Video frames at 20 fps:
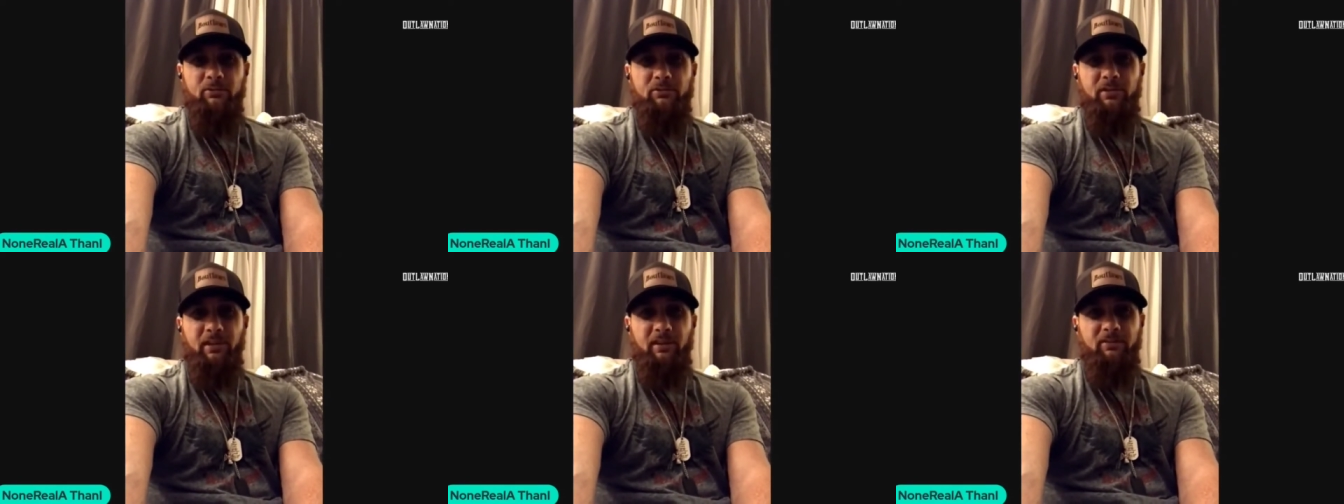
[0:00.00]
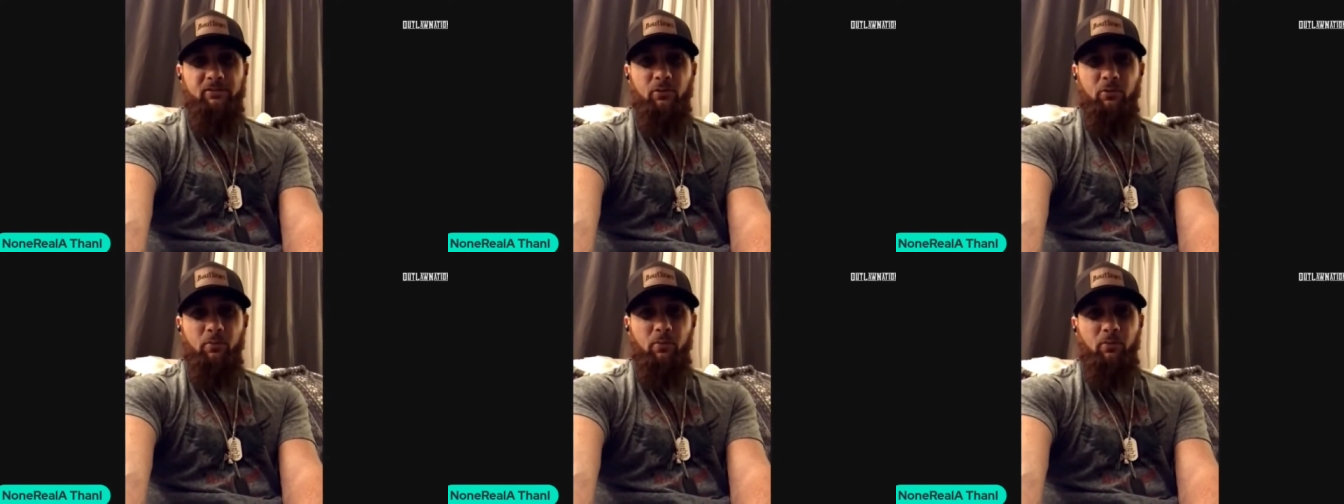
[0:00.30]
It's like I
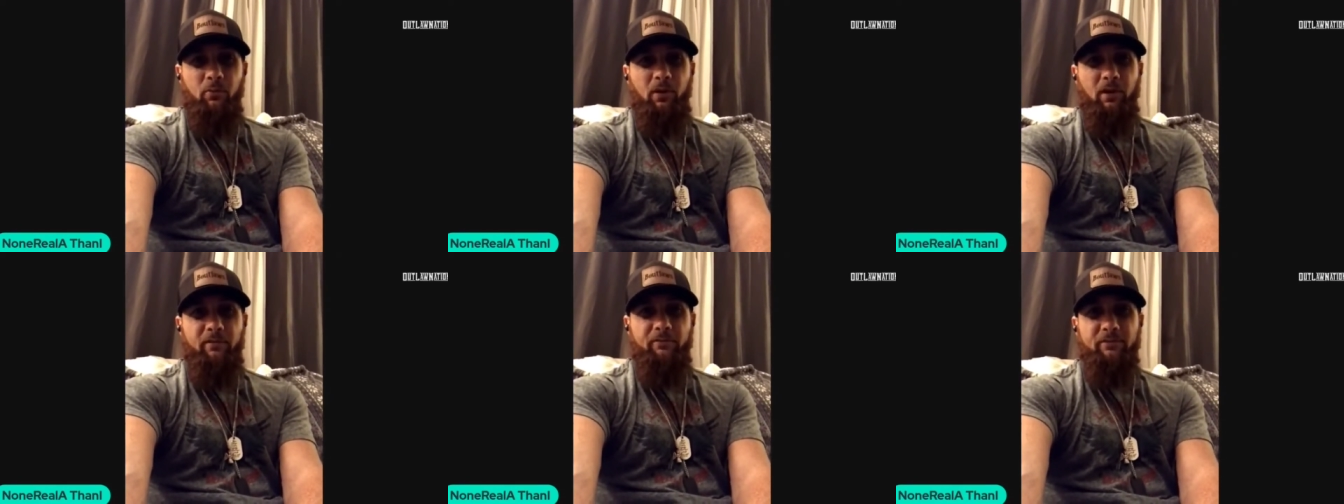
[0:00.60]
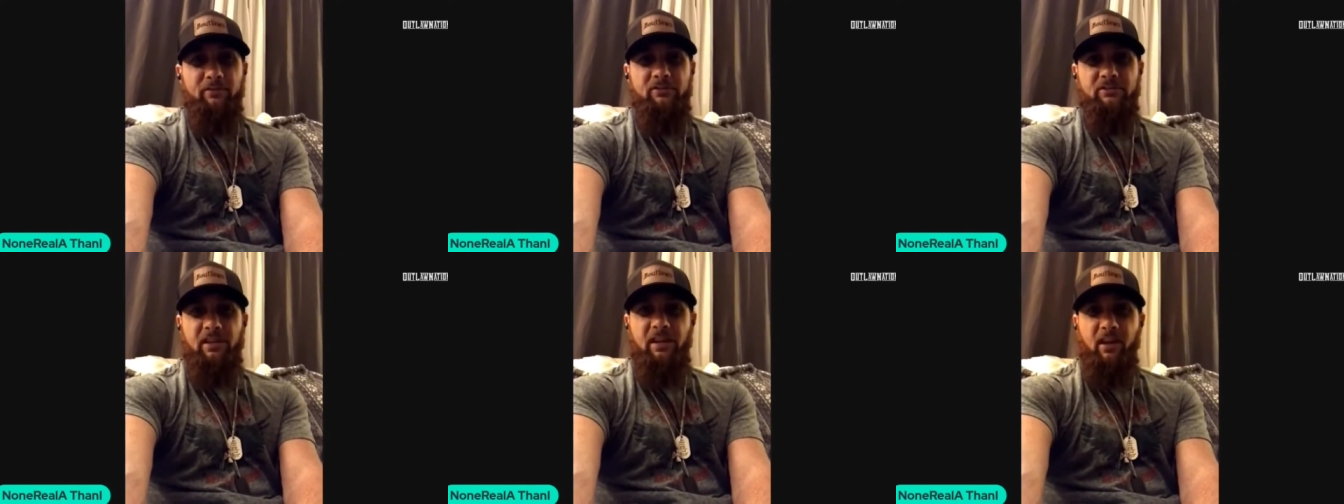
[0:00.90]
told my wife, I
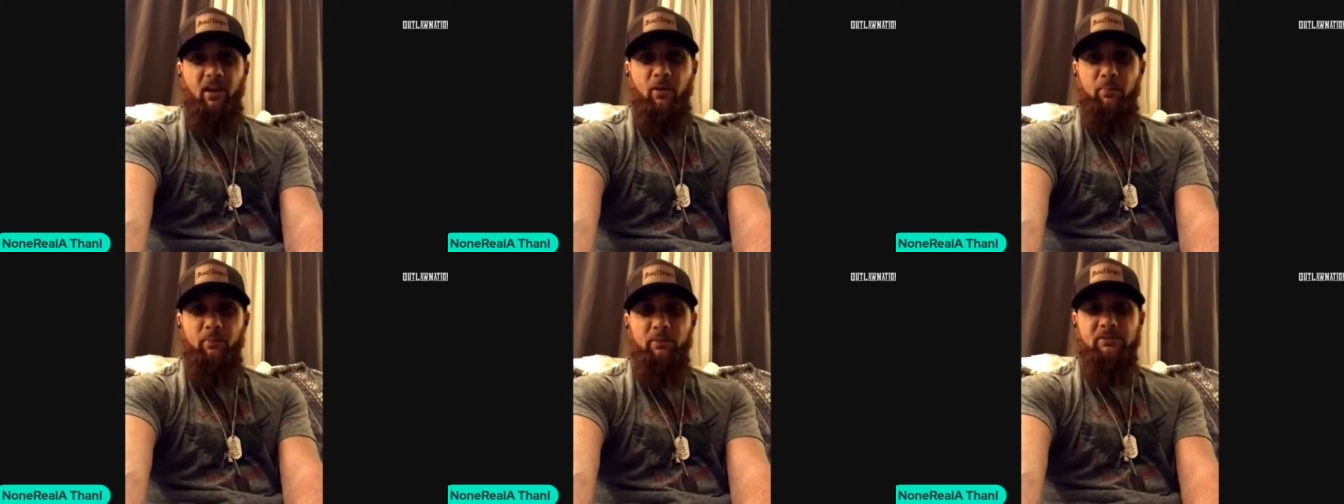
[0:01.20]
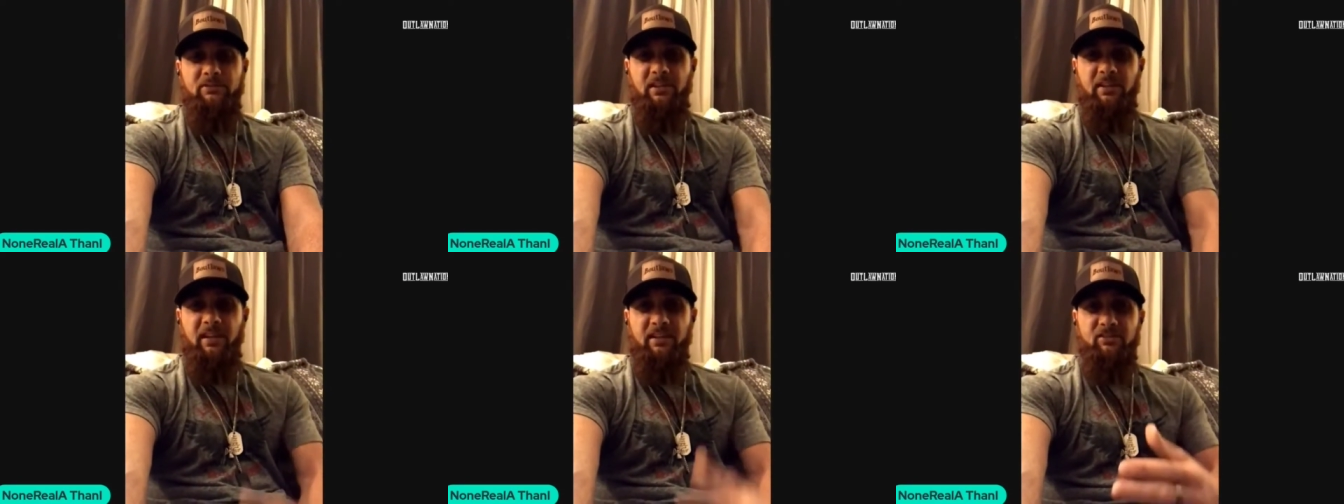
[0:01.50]
just can't help it.
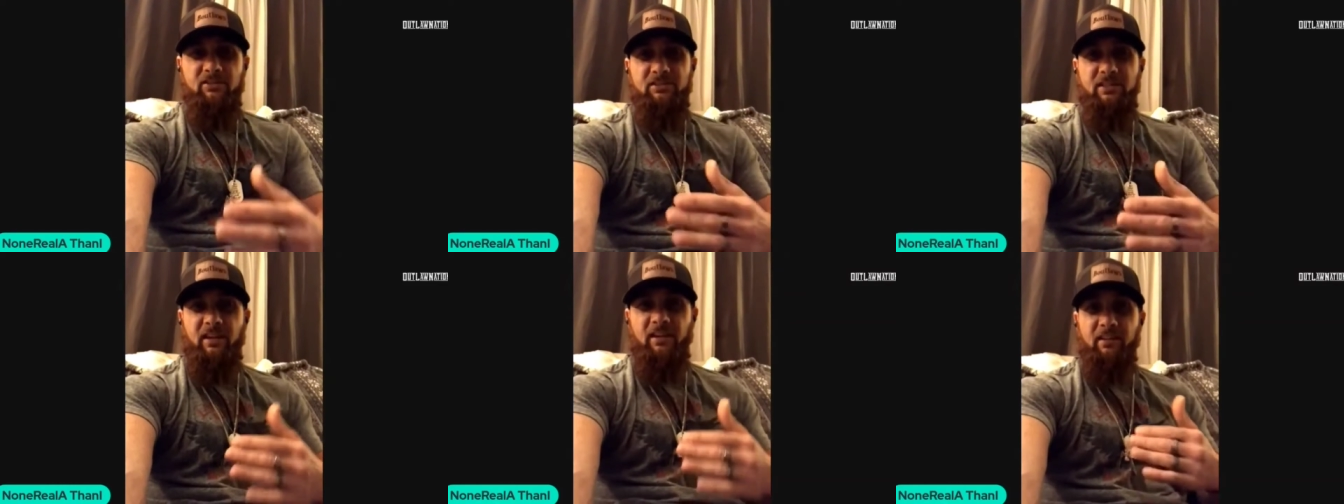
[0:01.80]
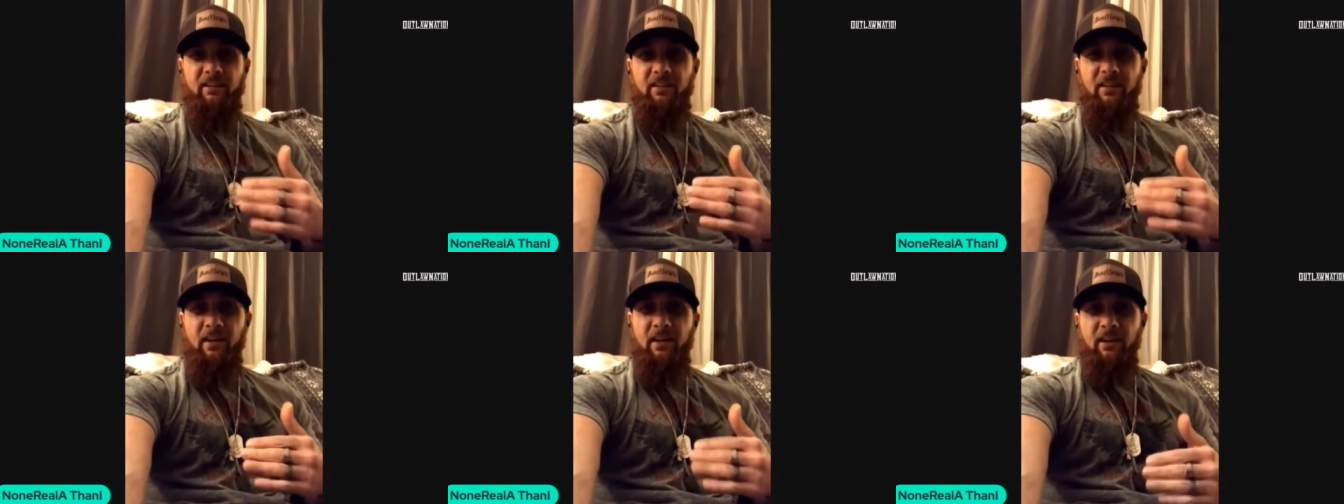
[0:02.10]
It's like I just gotta,